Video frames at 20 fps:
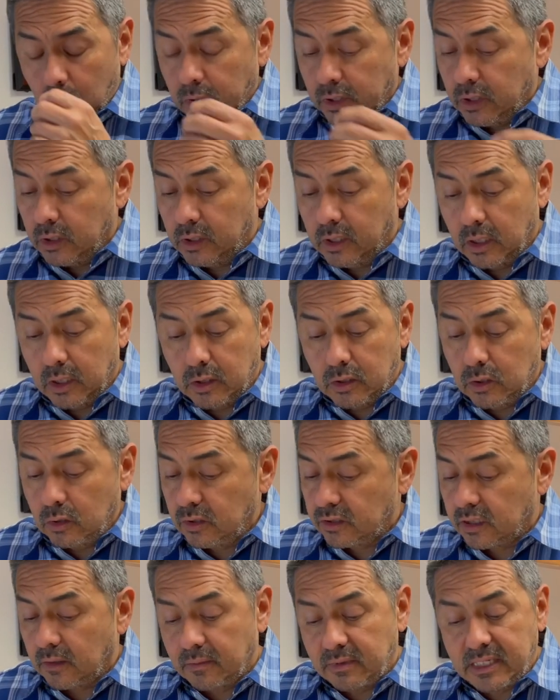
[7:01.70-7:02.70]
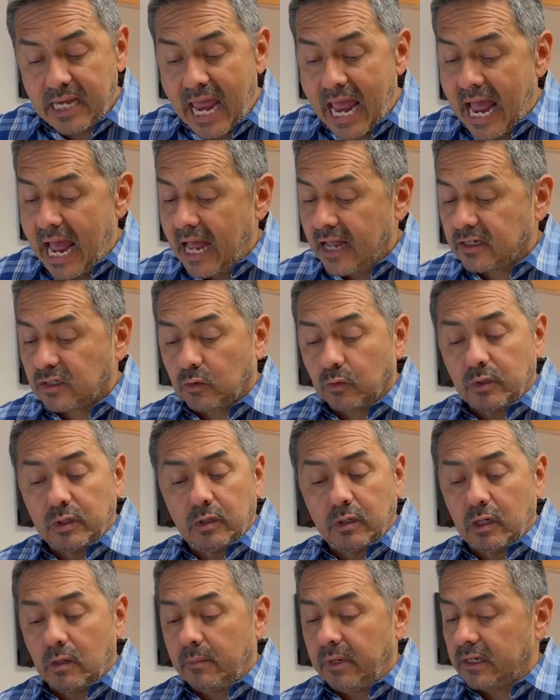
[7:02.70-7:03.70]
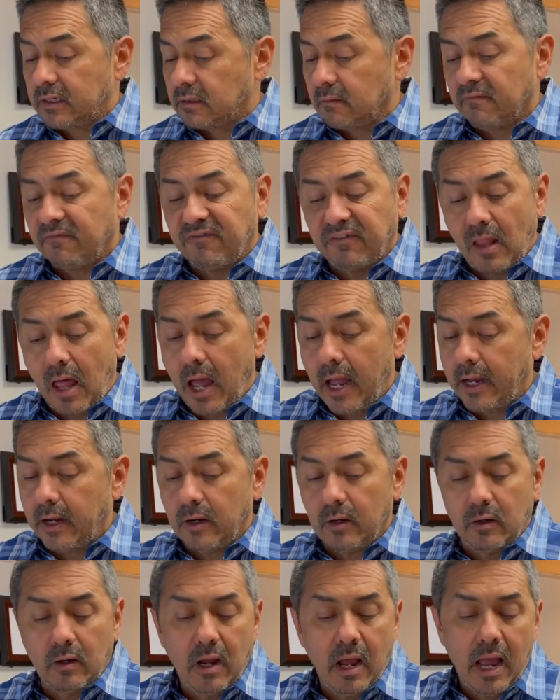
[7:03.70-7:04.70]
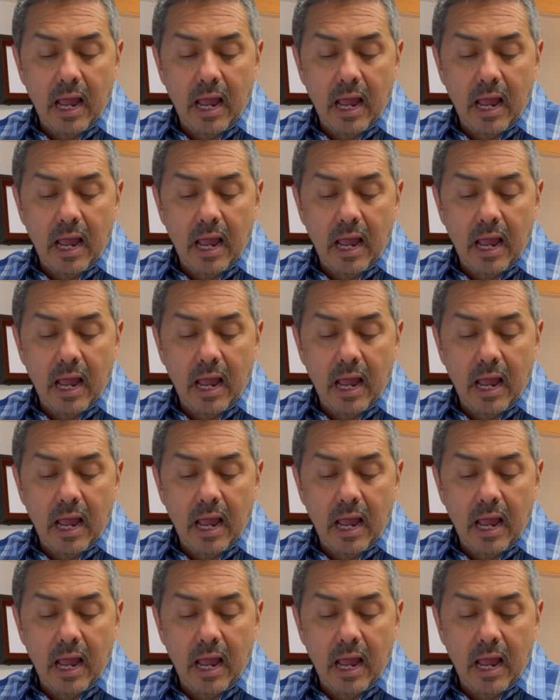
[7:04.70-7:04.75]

you going to do some task? Were you going to make some flyer?